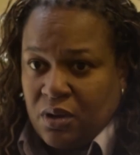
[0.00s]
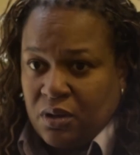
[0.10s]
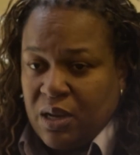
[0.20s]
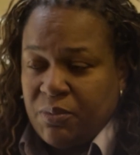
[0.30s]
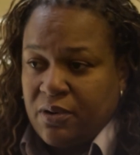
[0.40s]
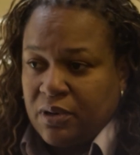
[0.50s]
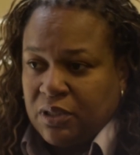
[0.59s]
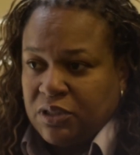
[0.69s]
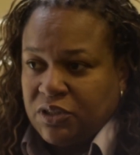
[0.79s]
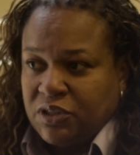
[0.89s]

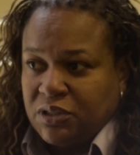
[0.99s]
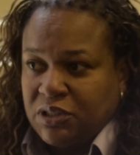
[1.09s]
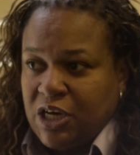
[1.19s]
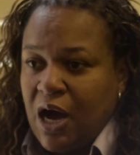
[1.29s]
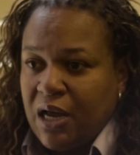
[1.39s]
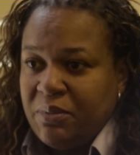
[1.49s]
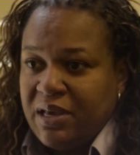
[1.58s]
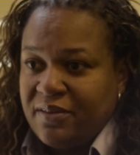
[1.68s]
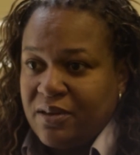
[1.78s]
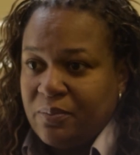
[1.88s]
The economy
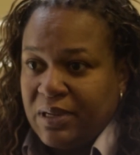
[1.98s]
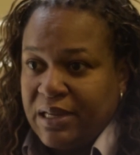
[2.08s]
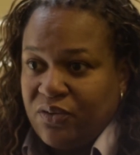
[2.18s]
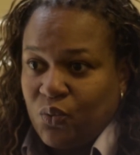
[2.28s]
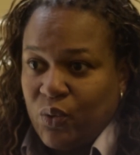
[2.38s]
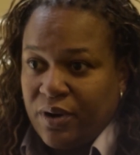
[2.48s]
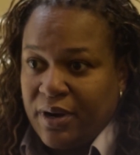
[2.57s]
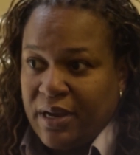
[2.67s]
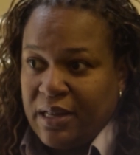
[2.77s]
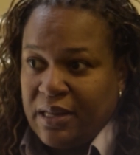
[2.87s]
is in a place
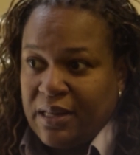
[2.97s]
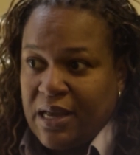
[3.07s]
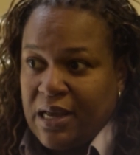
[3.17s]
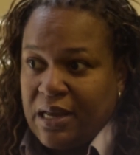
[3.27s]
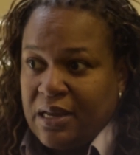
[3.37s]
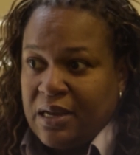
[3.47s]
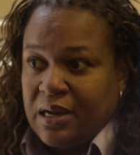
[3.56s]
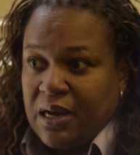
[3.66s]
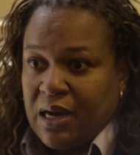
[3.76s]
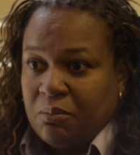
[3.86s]
wherein that
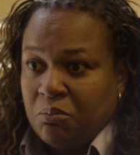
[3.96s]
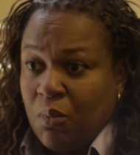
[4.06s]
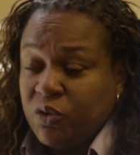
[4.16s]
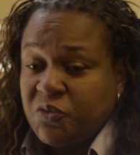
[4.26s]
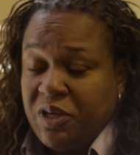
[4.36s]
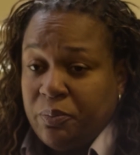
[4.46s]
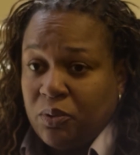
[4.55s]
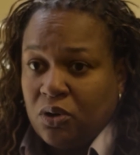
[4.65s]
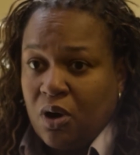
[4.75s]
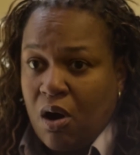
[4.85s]
most
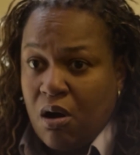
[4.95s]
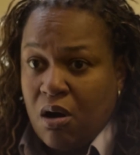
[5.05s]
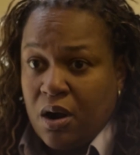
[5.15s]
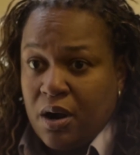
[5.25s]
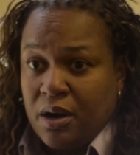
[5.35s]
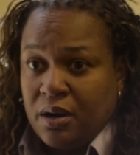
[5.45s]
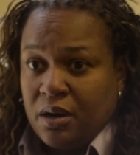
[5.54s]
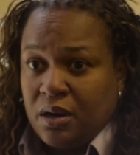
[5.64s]
people are